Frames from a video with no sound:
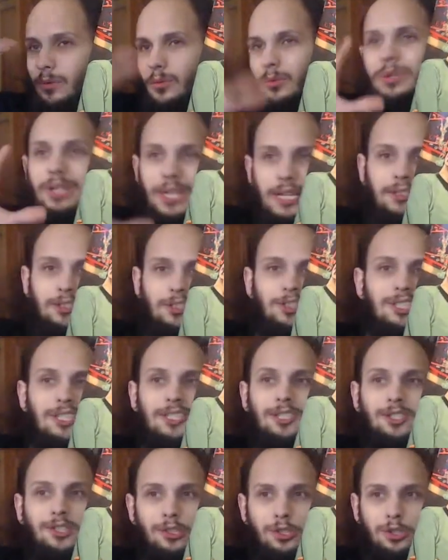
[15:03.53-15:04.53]
get
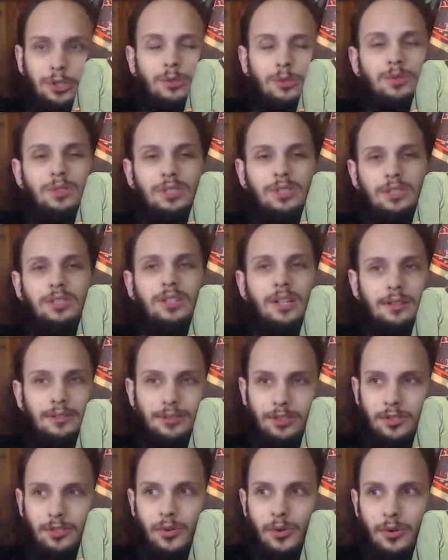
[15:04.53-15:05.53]
6 issues to
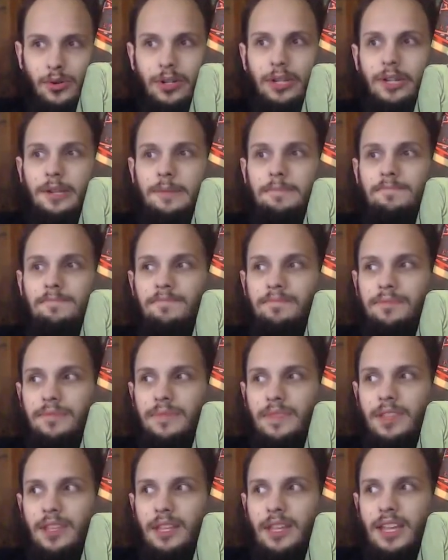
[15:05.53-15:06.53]
tell a story,
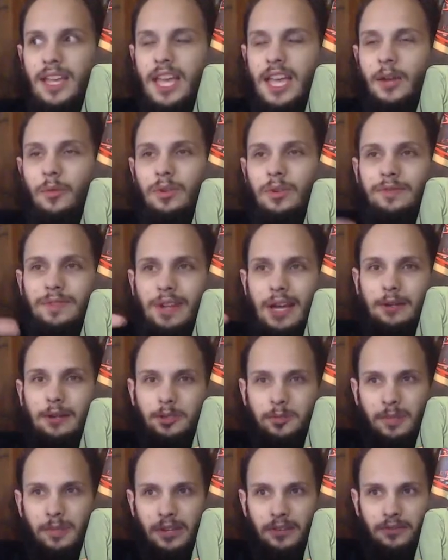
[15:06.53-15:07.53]
and we've now
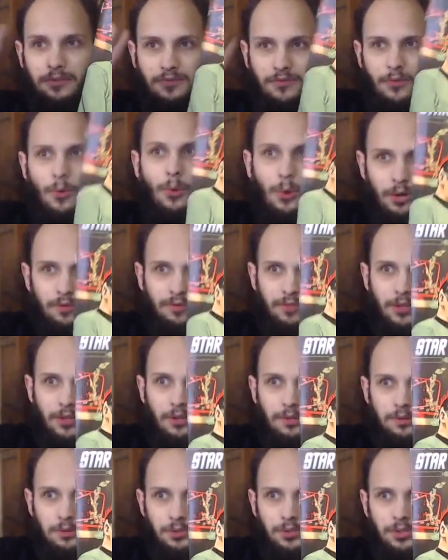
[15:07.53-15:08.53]
spent 4 of
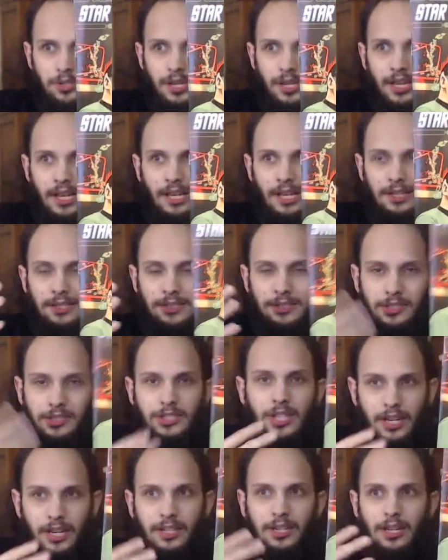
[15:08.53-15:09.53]
those
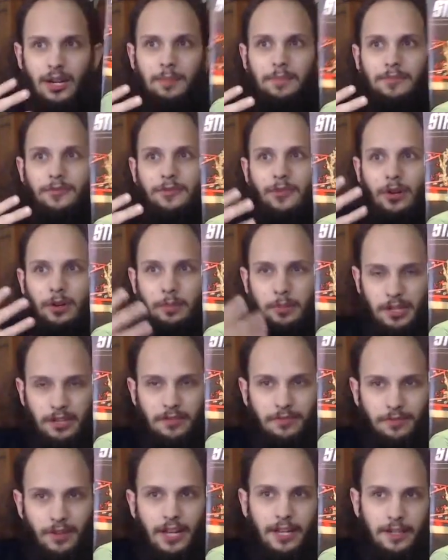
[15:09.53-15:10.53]
setting up for a
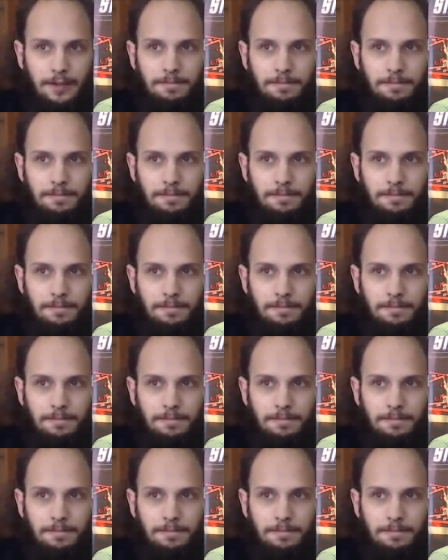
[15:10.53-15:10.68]
big fight